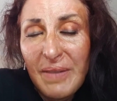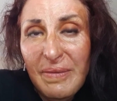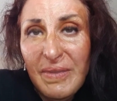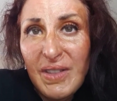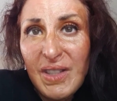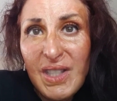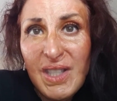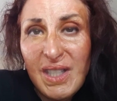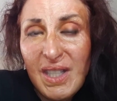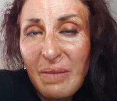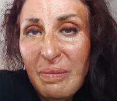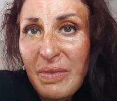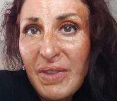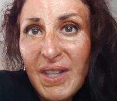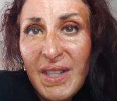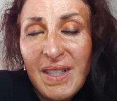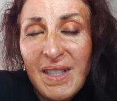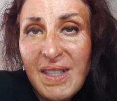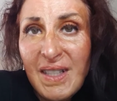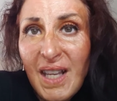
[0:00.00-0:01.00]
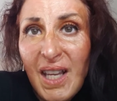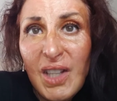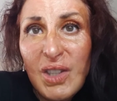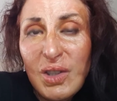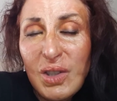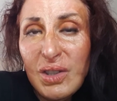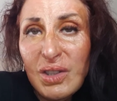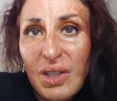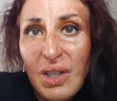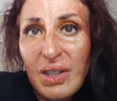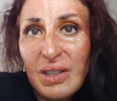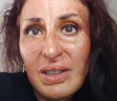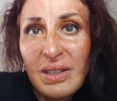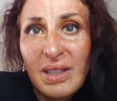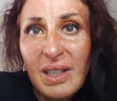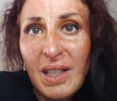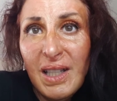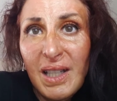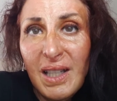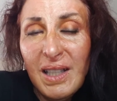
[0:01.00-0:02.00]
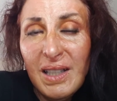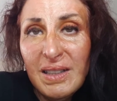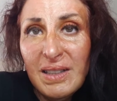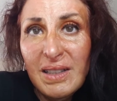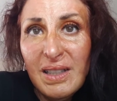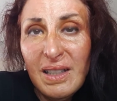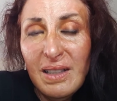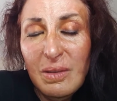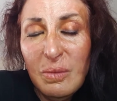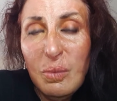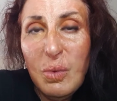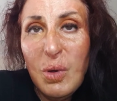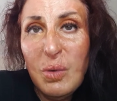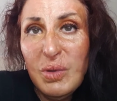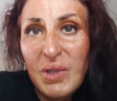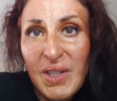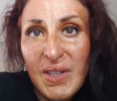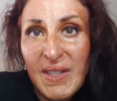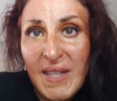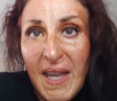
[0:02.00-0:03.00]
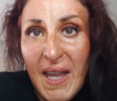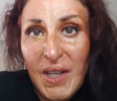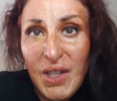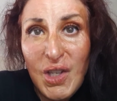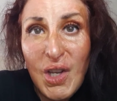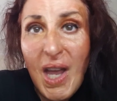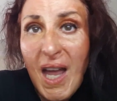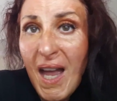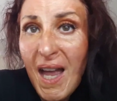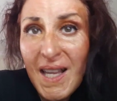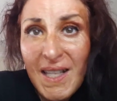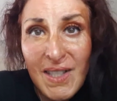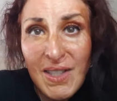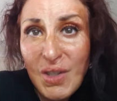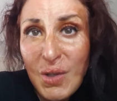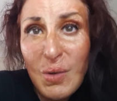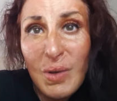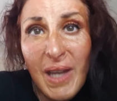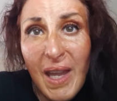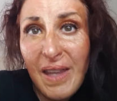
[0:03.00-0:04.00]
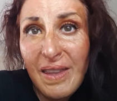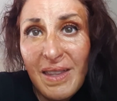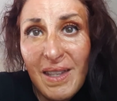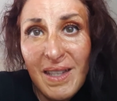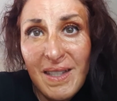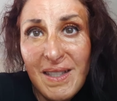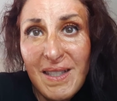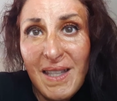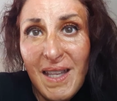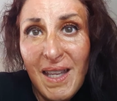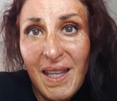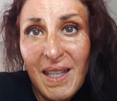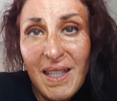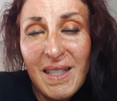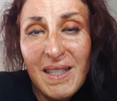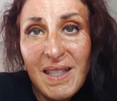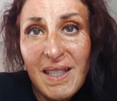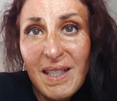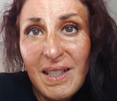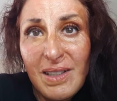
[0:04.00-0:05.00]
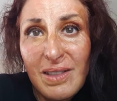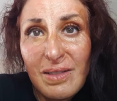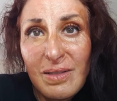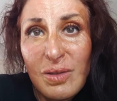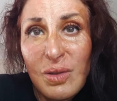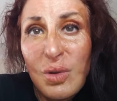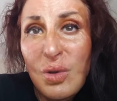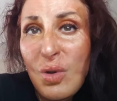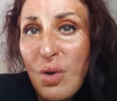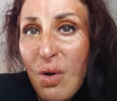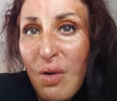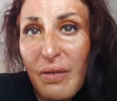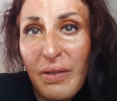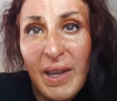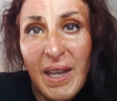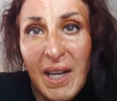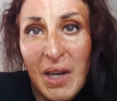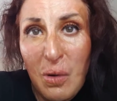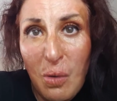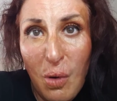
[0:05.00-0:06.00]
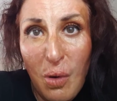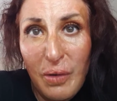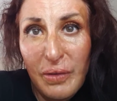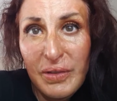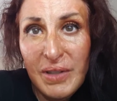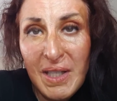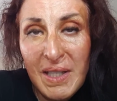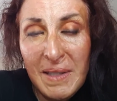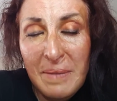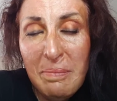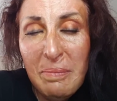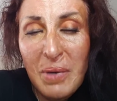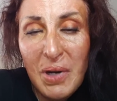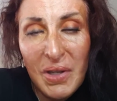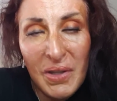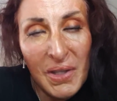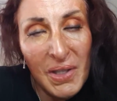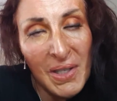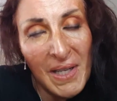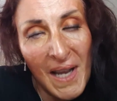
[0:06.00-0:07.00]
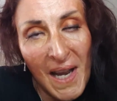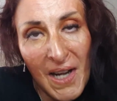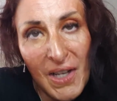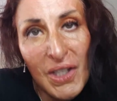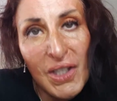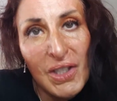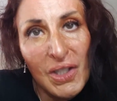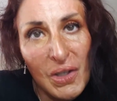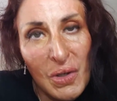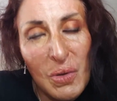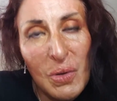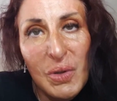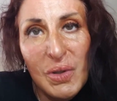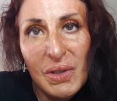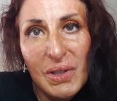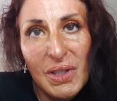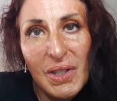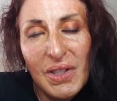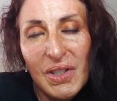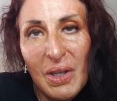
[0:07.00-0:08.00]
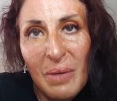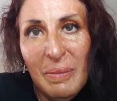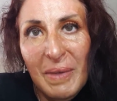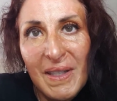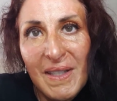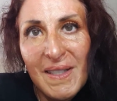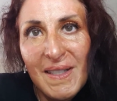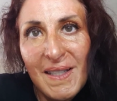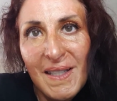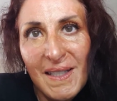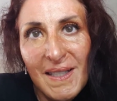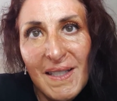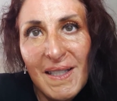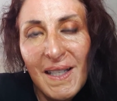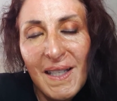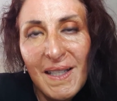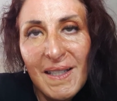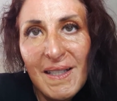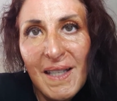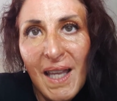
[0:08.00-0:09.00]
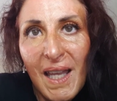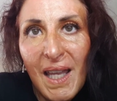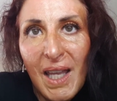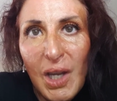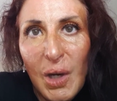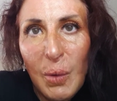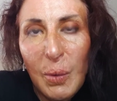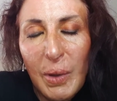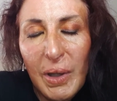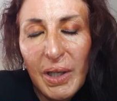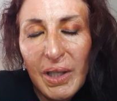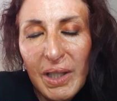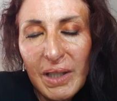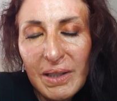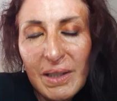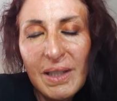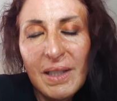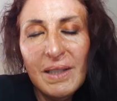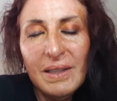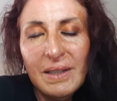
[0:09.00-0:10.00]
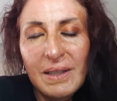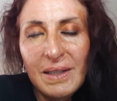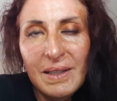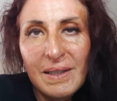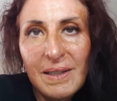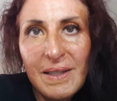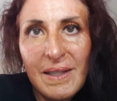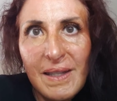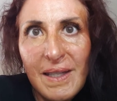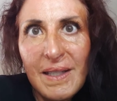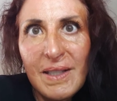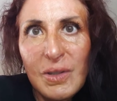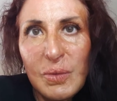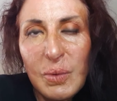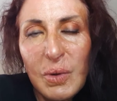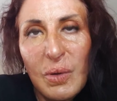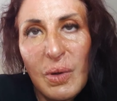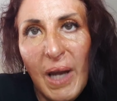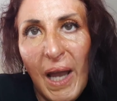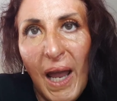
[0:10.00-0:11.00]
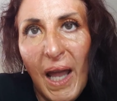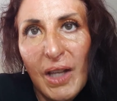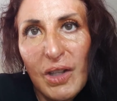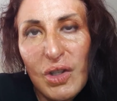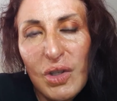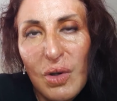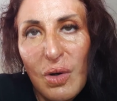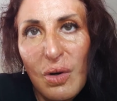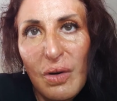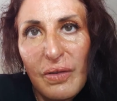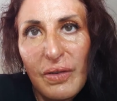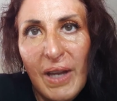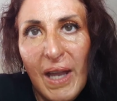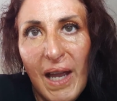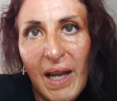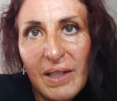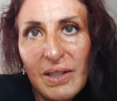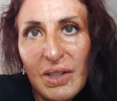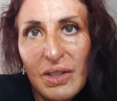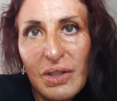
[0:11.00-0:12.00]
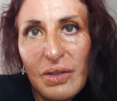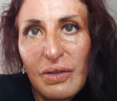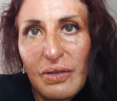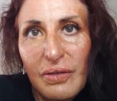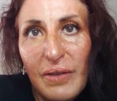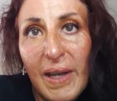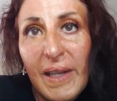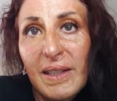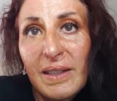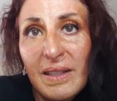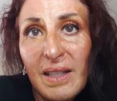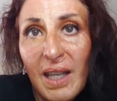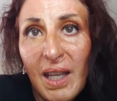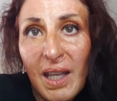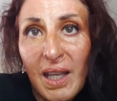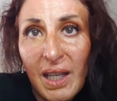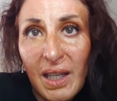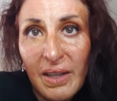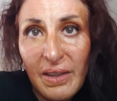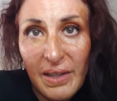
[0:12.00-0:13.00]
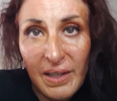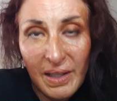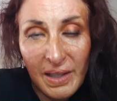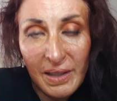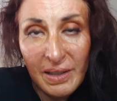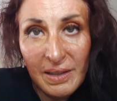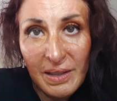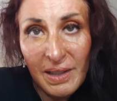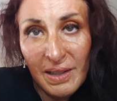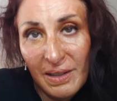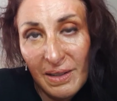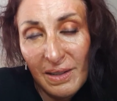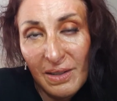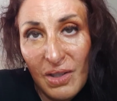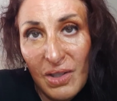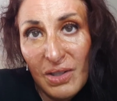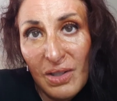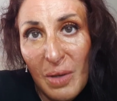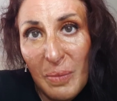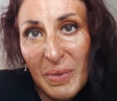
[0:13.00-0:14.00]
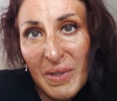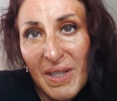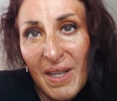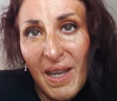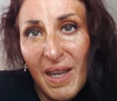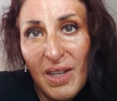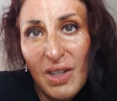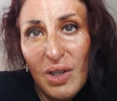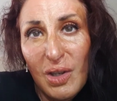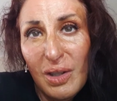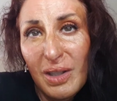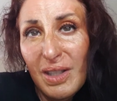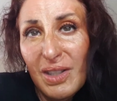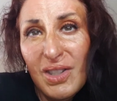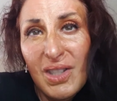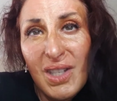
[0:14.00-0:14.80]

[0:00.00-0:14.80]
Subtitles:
something's said or done and it will just hit you. I still get these days, not very often, but there are still some instances where things will catch you off guard, and you'll find that it does upset you, and it